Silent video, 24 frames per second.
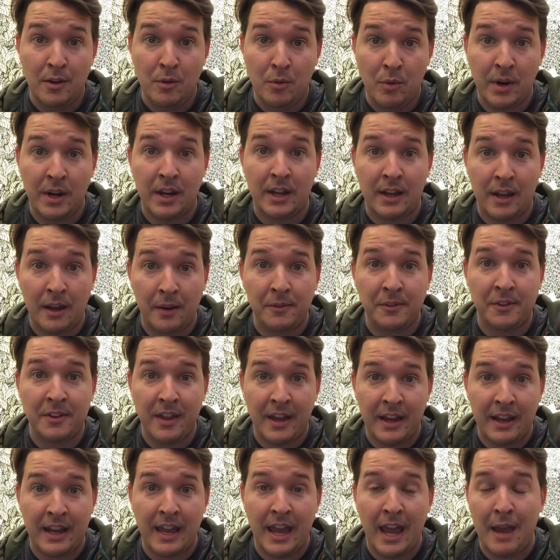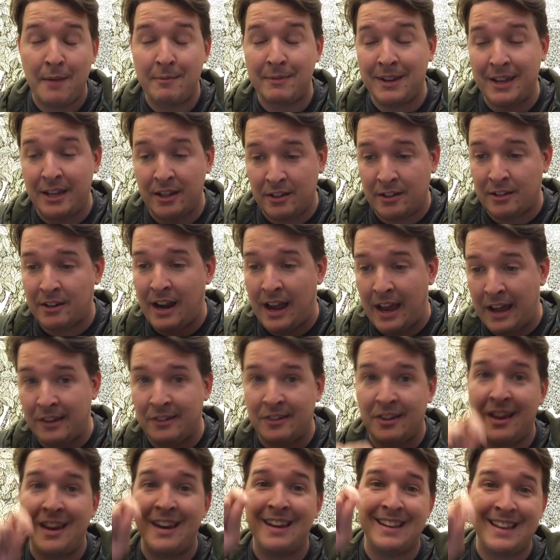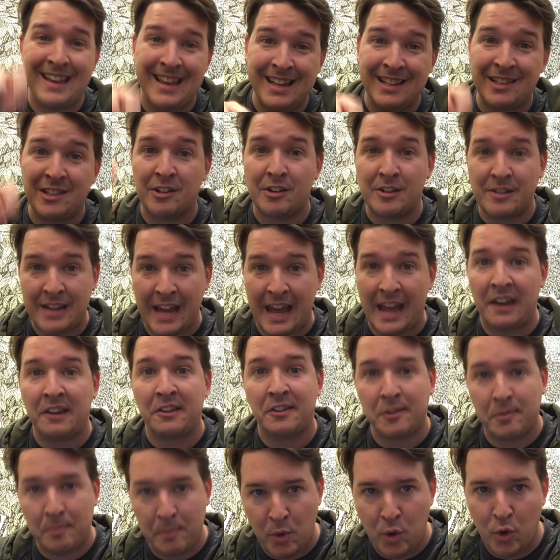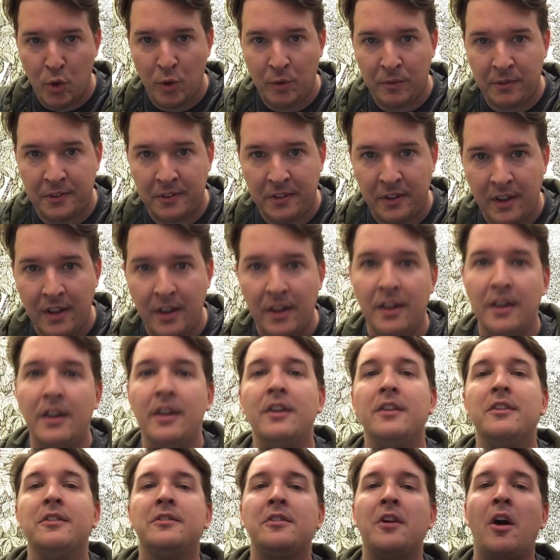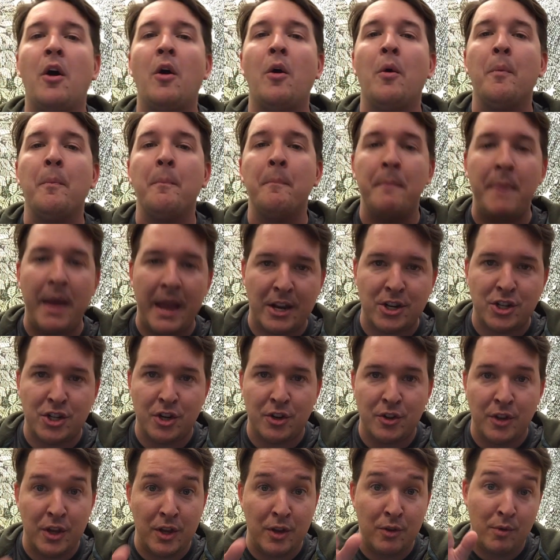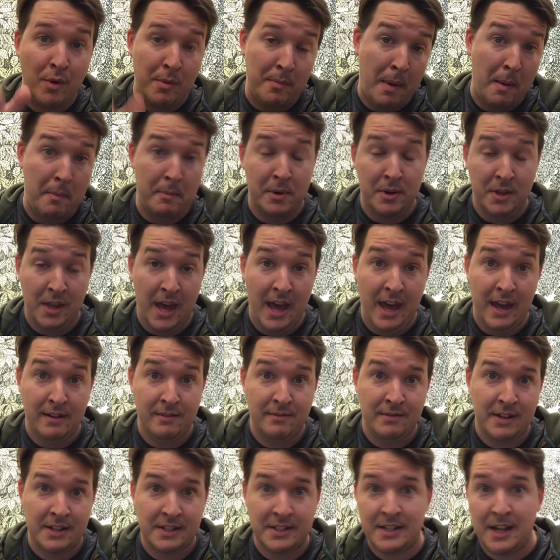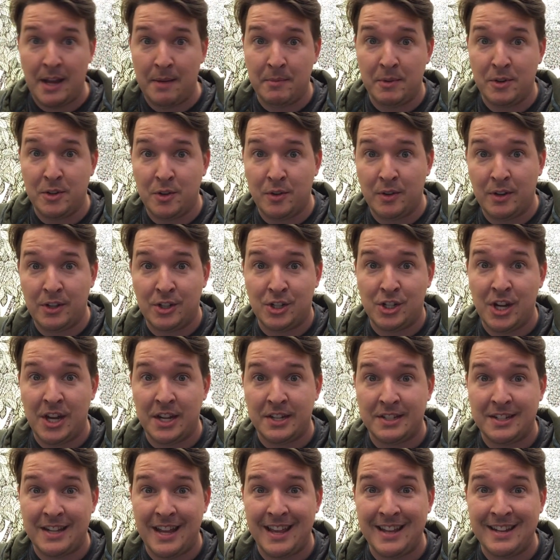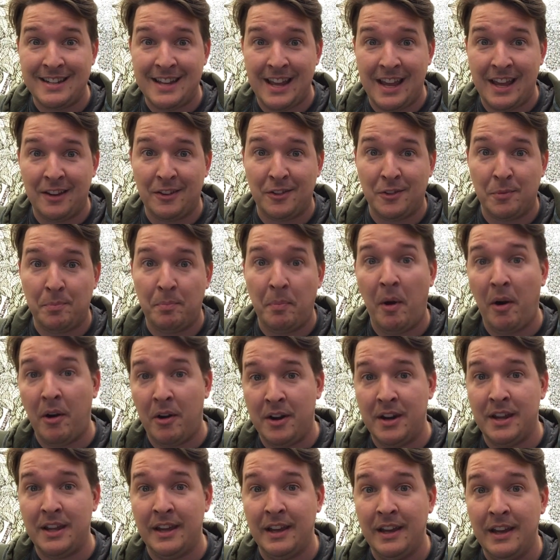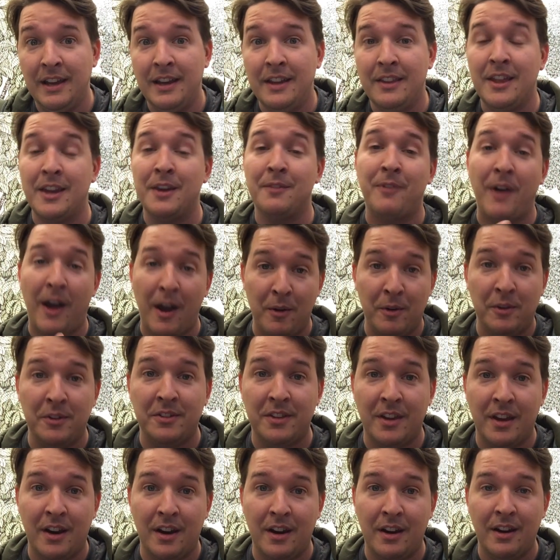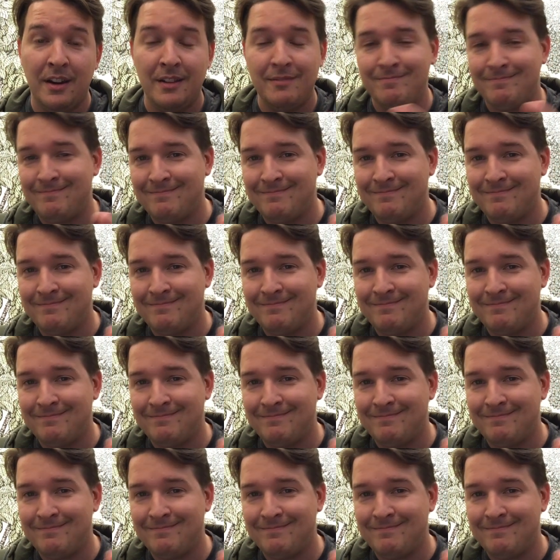when it comes to that game. Killer as in killer dance moves. So make sure that you remember that next time you're doing a Just Dance party, that if I was there,